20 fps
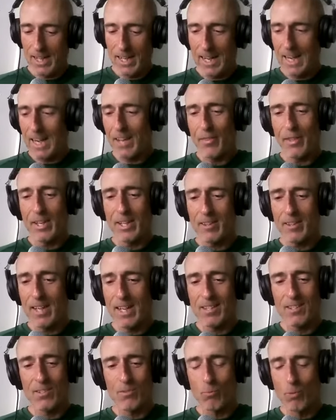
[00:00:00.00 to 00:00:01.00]
I think
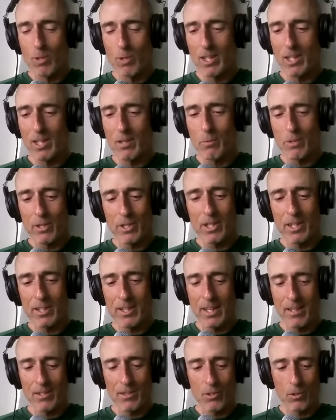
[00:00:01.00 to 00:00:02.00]
that's really when you get
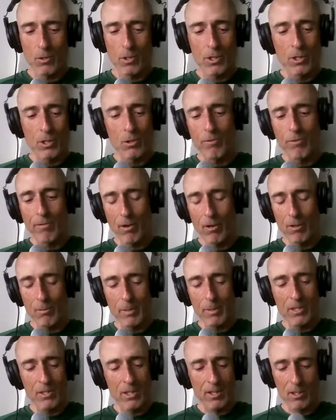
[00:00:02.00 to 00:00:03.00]
down to it. You've heard
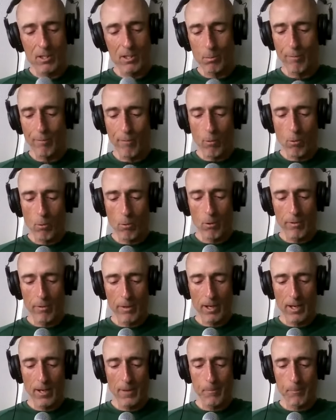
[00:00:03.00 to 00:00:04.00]
me say this before
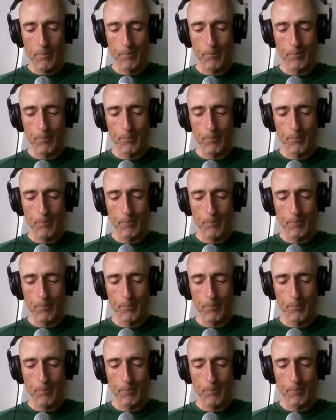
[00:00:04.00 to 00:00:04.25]
that,